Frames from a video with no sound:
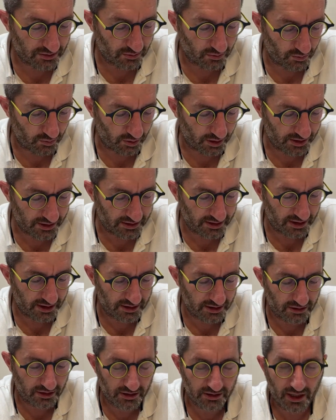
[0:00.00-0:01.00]
what is the
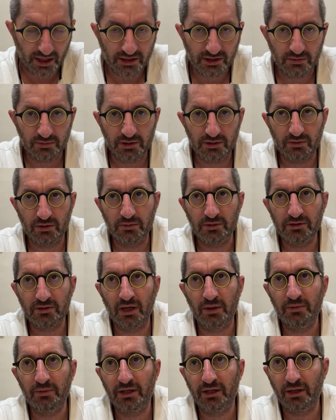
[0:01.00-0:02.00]
interconnection between
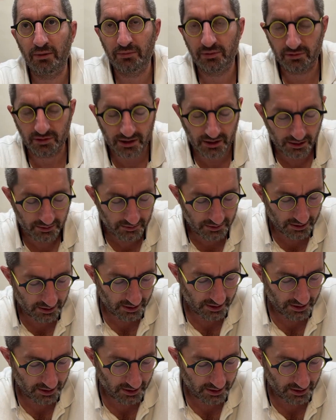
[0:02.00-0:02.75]
Mitzrayim Mikabrim,